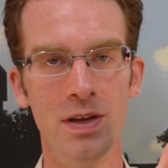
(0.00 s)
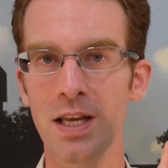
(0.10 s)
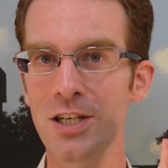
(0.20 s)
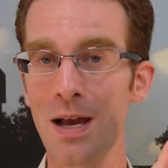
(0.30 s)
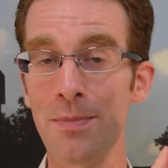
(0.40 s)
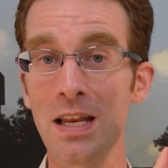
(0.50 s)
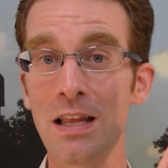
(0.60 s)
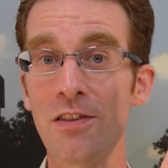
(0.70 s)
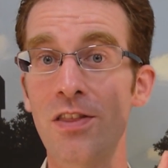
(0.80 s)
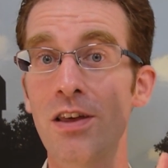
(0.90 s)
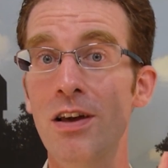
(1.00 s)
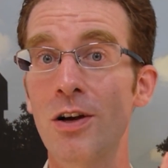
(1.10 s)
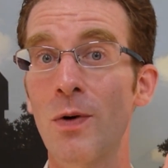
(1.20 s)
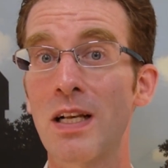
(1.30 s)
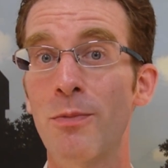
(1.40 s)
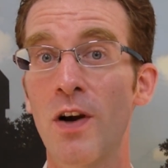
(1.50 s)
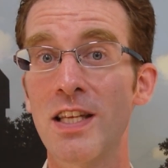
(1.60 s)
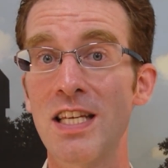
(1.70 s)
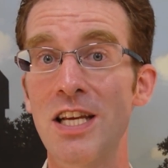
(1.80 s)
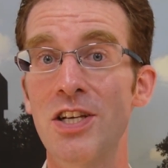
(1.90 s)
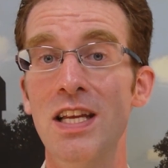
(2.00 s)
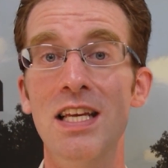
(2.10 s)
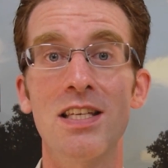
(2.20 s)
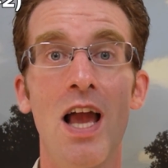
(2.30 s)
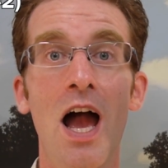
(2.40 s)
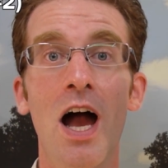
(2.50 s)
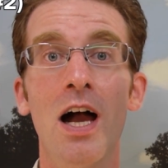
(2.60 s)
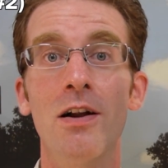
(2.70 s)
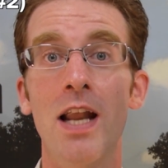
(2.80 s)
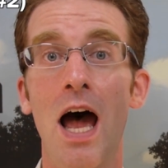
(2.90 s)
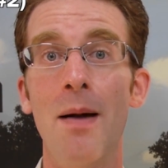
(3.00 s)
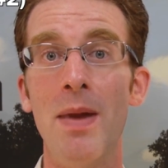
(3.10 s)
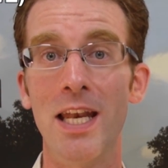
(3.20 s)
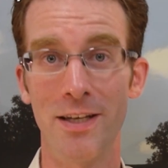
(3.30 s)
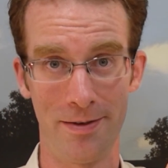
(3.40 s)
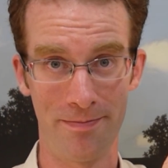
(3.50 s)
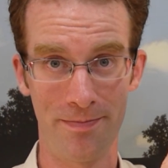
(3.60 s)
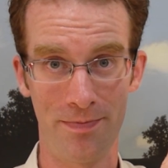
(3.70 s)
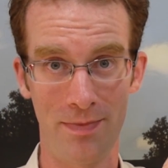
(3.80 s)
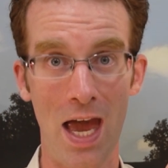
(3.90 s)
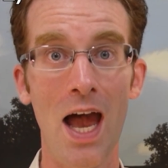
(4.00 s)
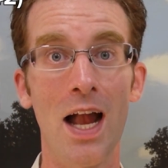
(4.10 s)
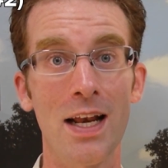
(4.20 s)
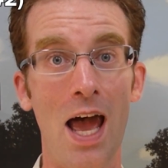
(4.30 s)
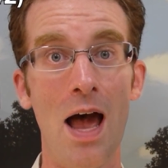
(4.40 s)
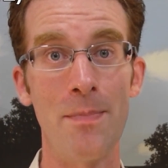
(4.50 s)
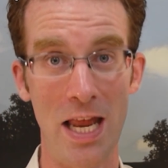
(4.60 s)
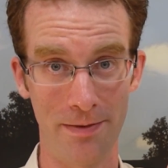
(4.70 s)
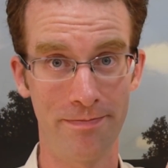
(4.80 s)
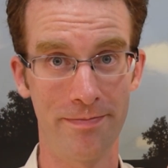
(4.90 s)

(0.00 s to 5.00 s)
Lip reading: In Japanese, the correct pronunciation is ramen. Ramen.